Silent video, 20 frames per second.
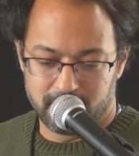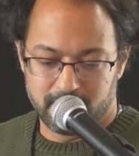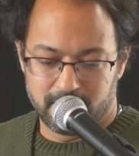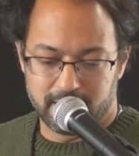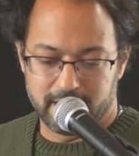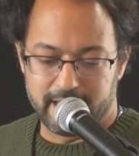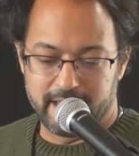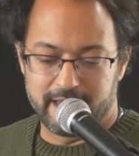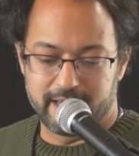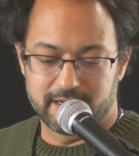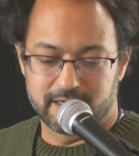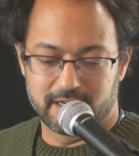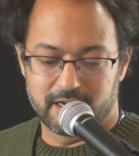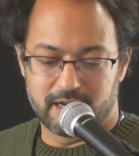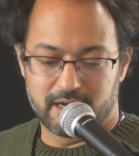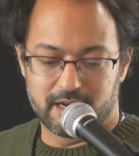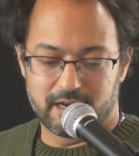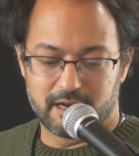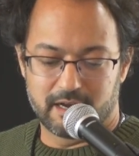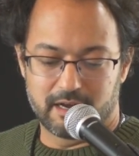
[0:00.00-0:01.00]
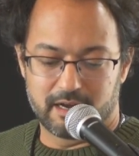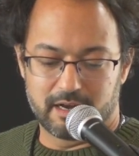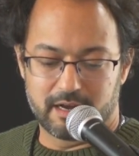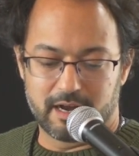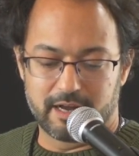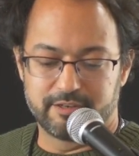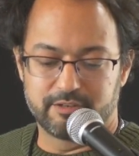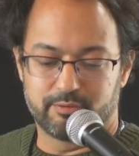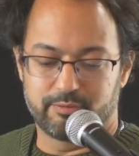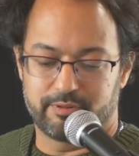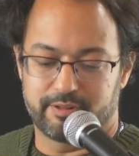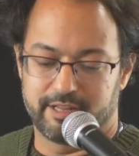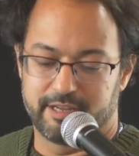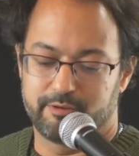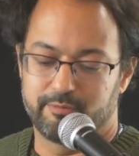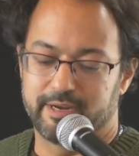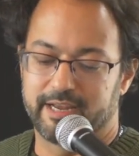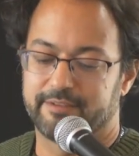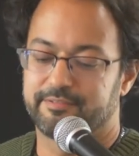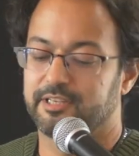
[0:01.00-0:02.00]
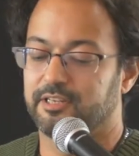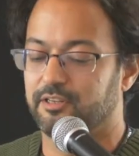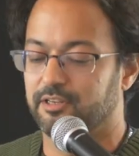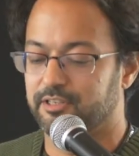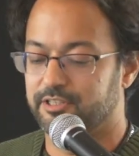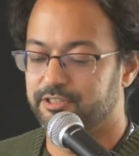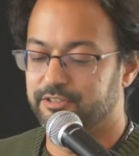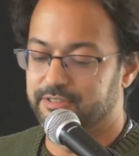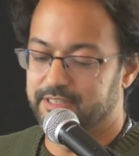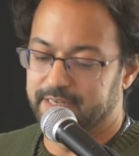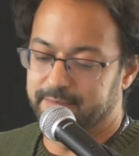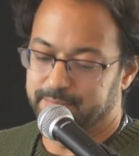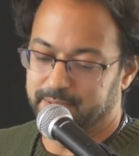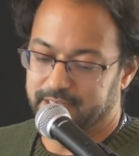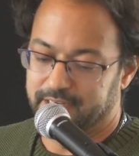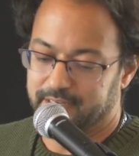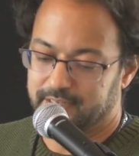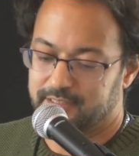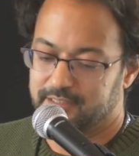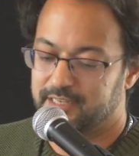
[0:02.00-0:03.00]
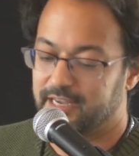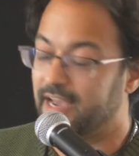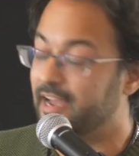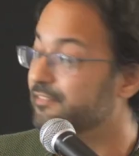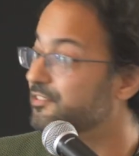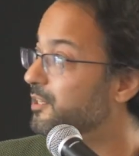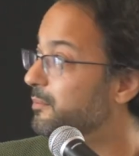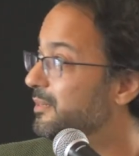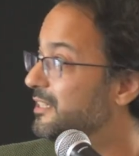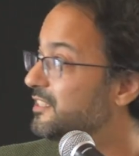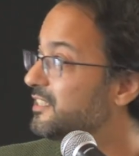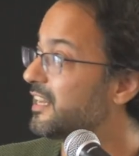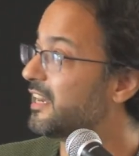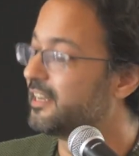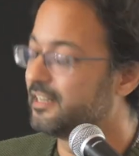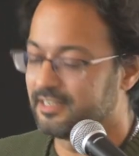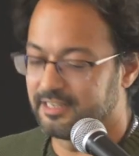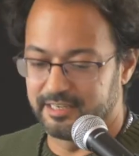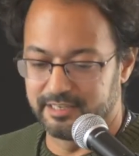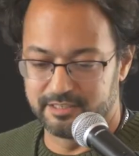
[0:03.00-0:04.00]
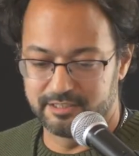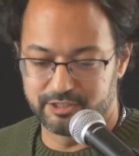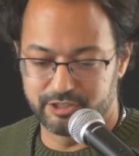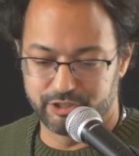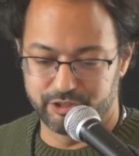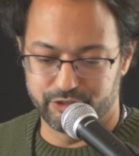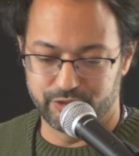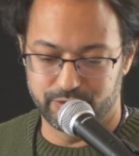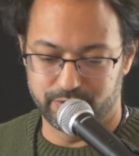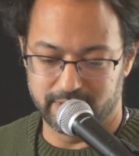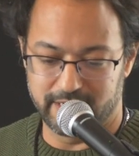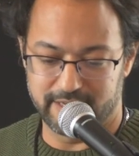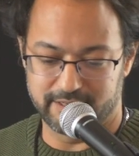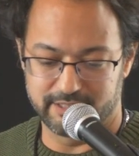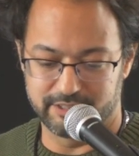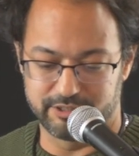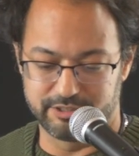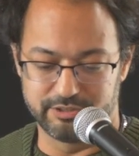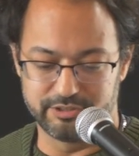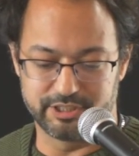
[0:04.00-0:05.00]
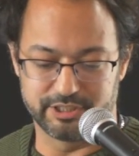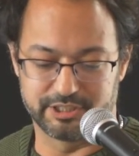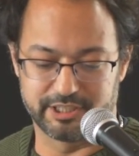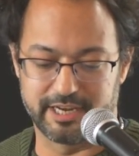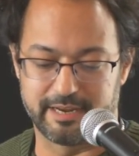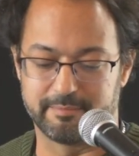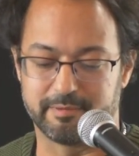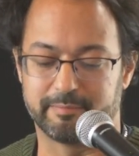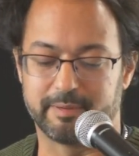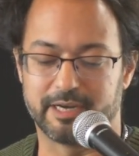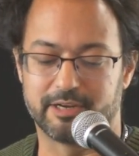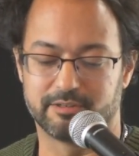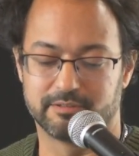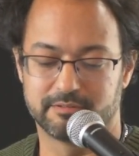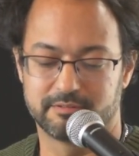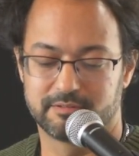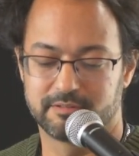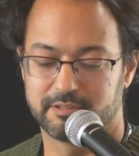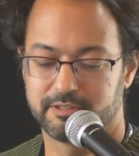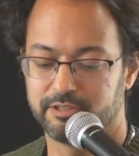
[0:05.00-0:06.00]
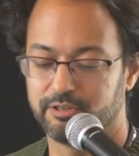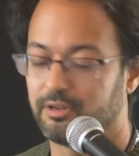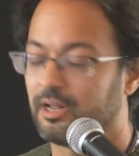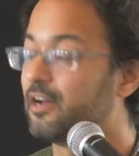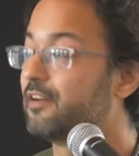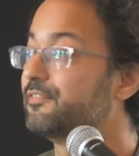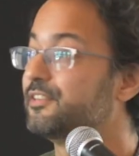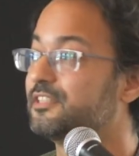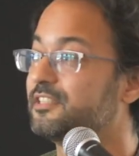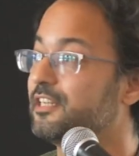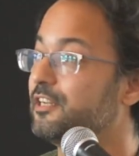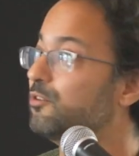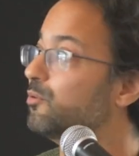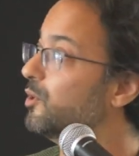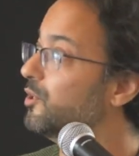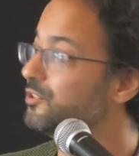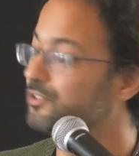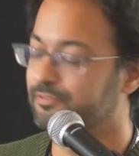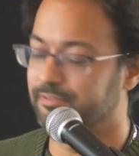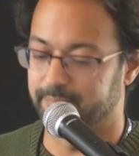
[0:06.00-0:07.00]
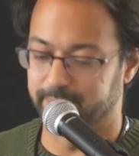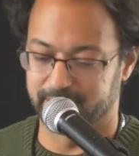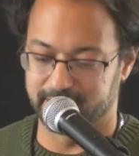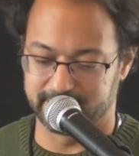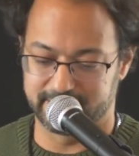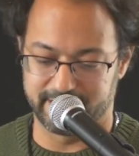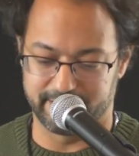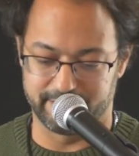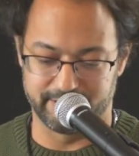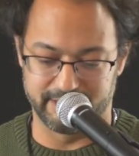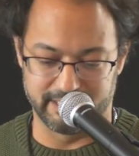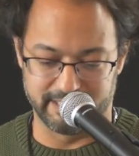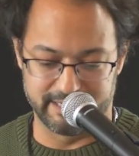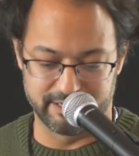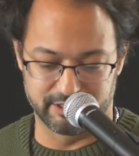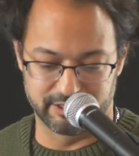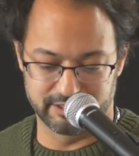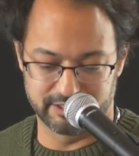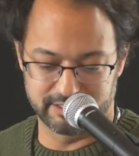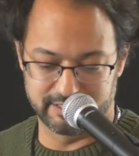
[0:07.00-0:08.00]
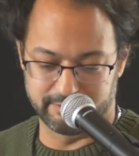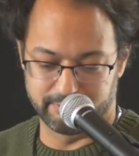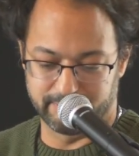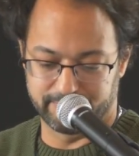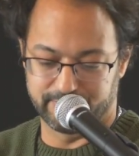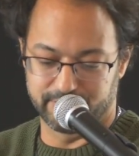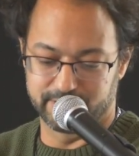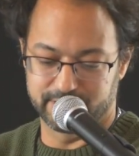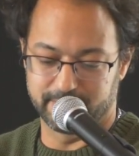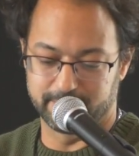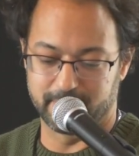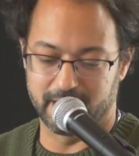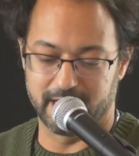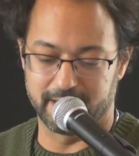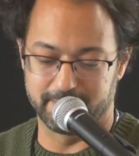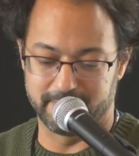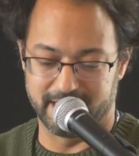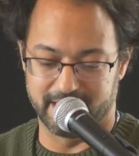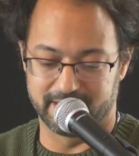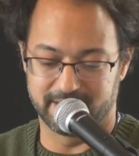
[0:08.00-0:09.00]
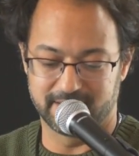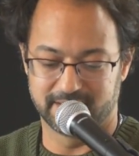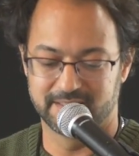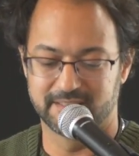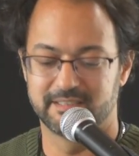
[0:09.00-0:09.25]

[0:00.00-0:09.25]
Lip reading: And I don't think we have to look too deeply to have some insight into how this usage came about. You'll often see quotes from military leaders that refer to my men,